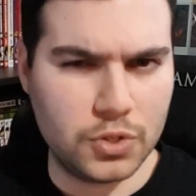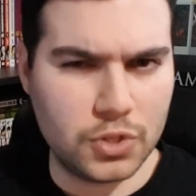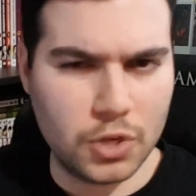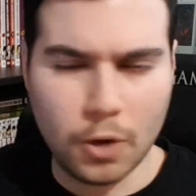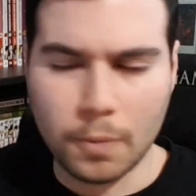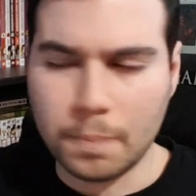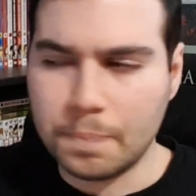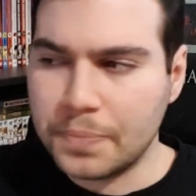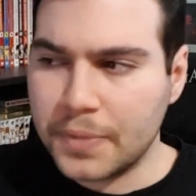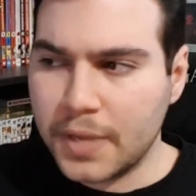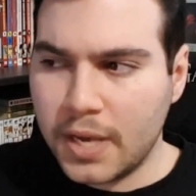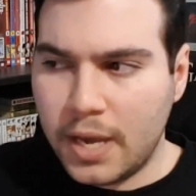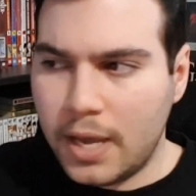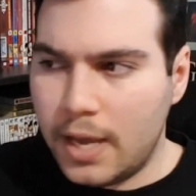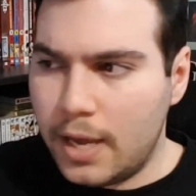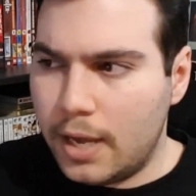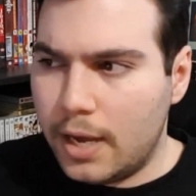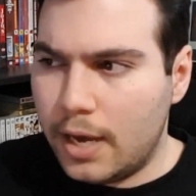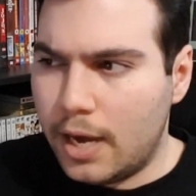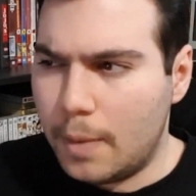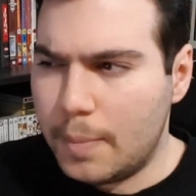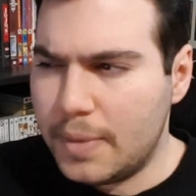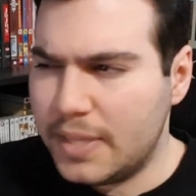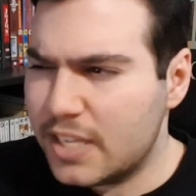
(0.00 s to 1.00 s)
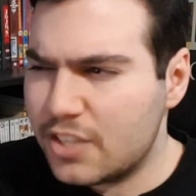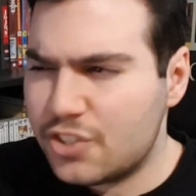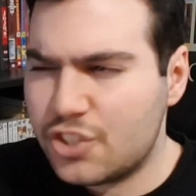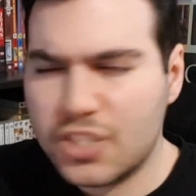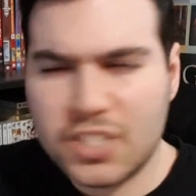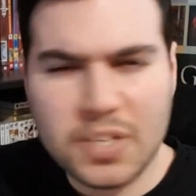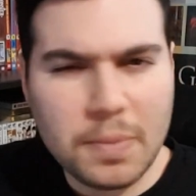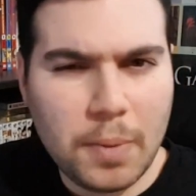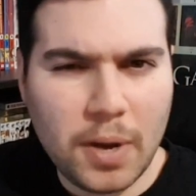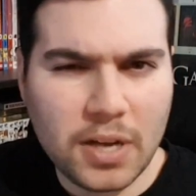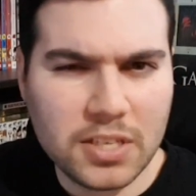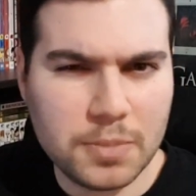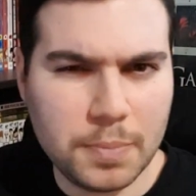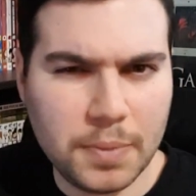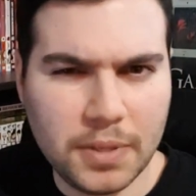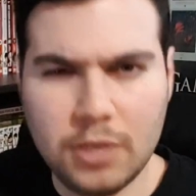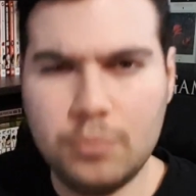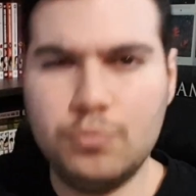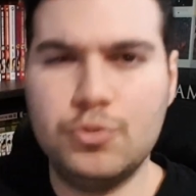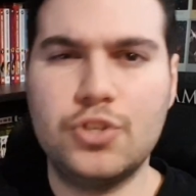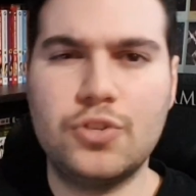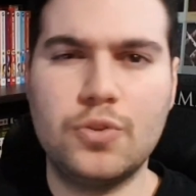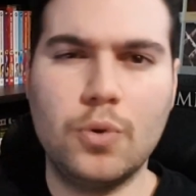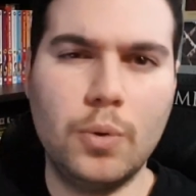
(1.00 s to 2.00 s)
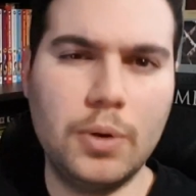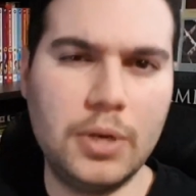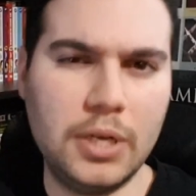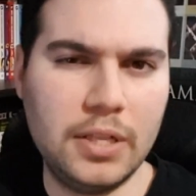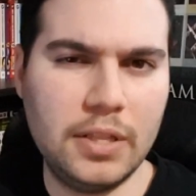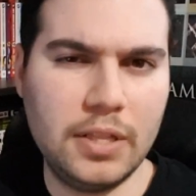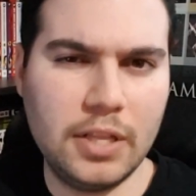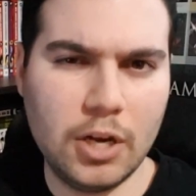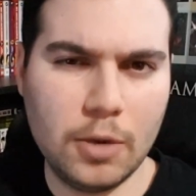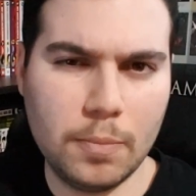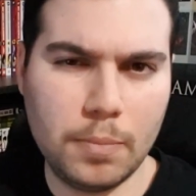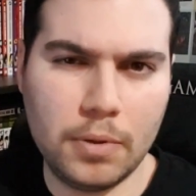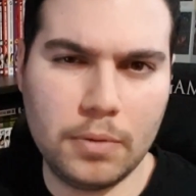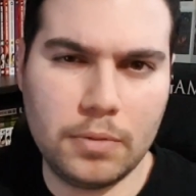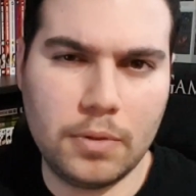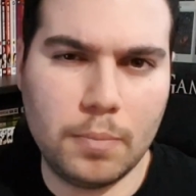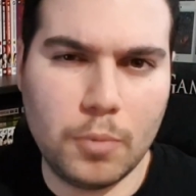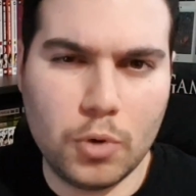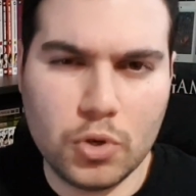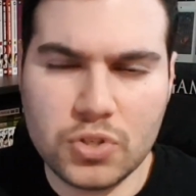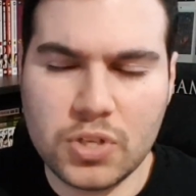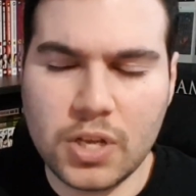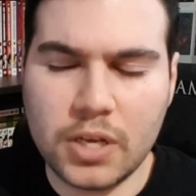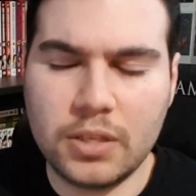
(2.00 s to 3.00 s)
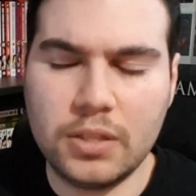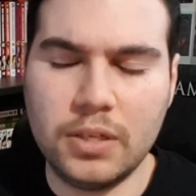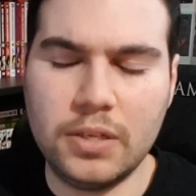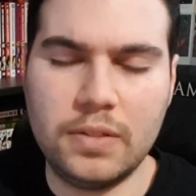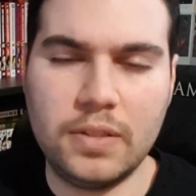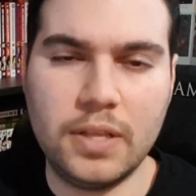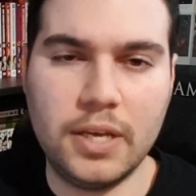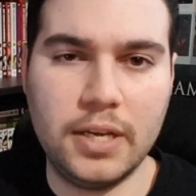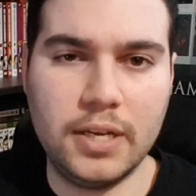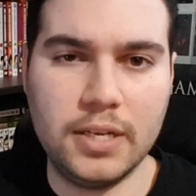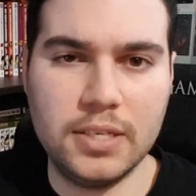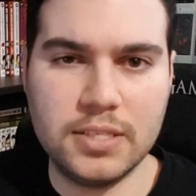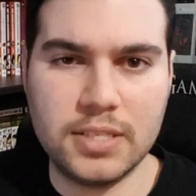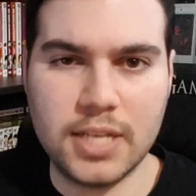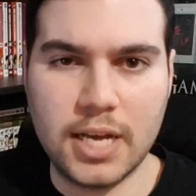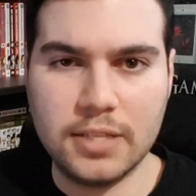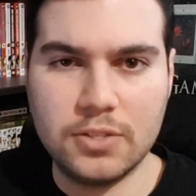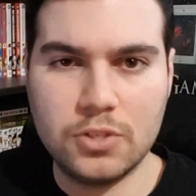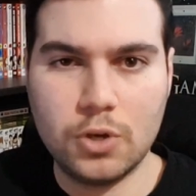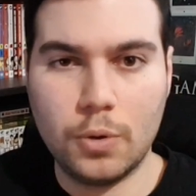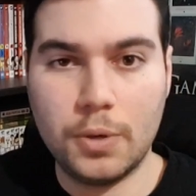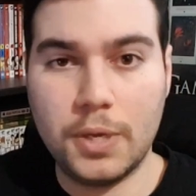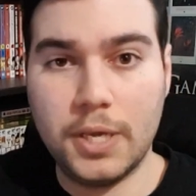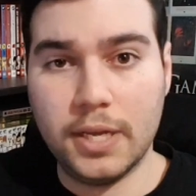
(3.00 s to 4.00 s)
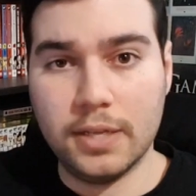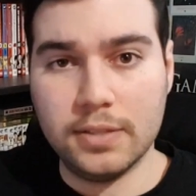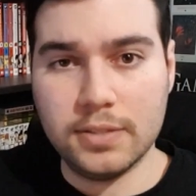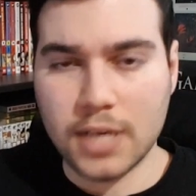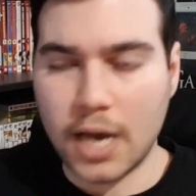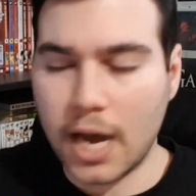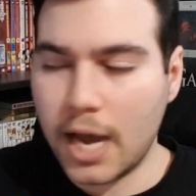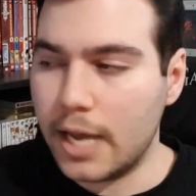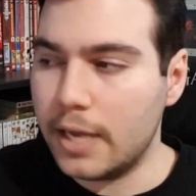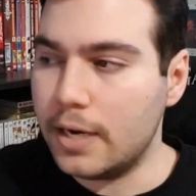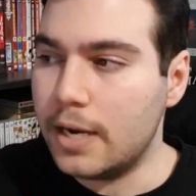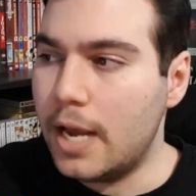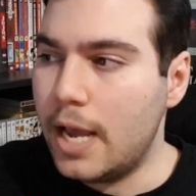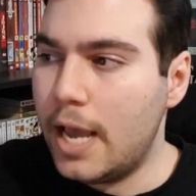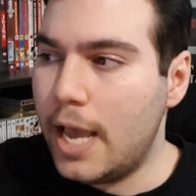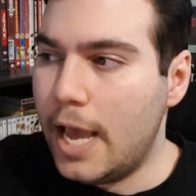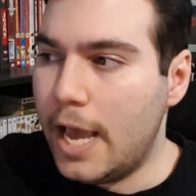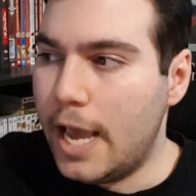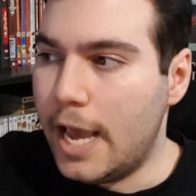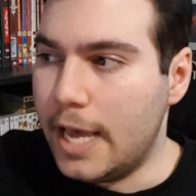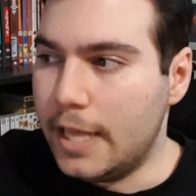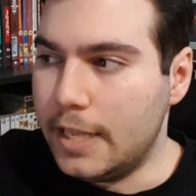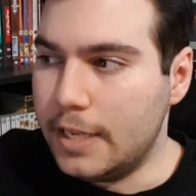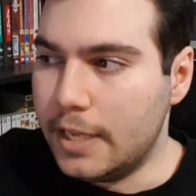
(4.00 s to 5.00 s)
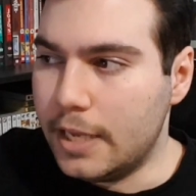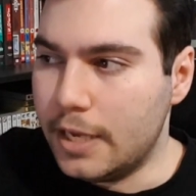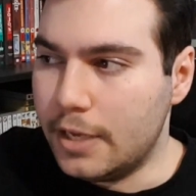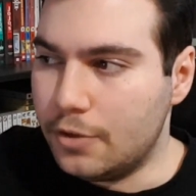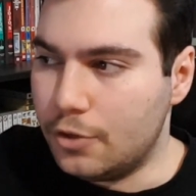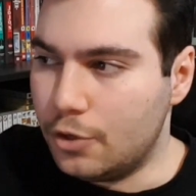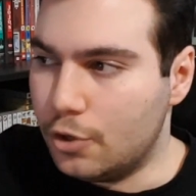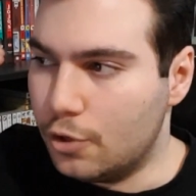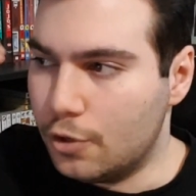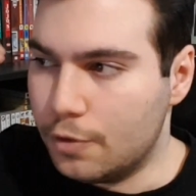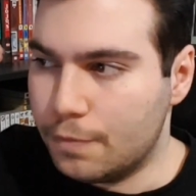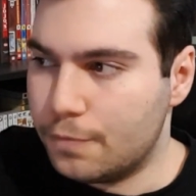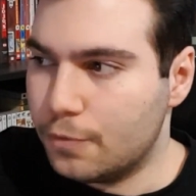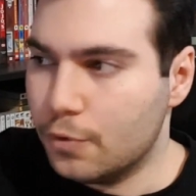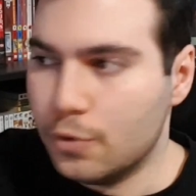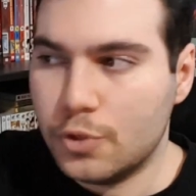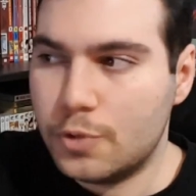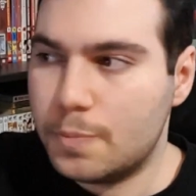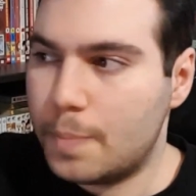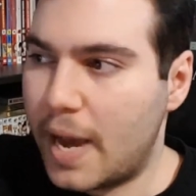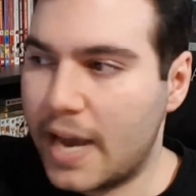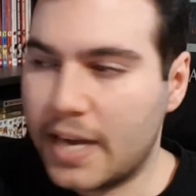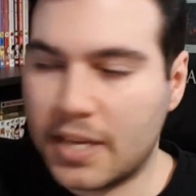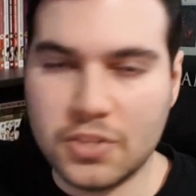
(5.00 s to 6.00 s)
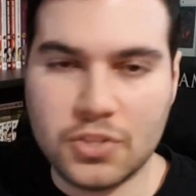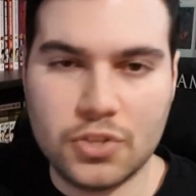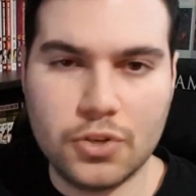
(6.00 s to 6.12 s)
So I mean, that's just a possibility I'm just throwing in there, but the most likely thing is that Toki had died, and then, you know, the fruit's back in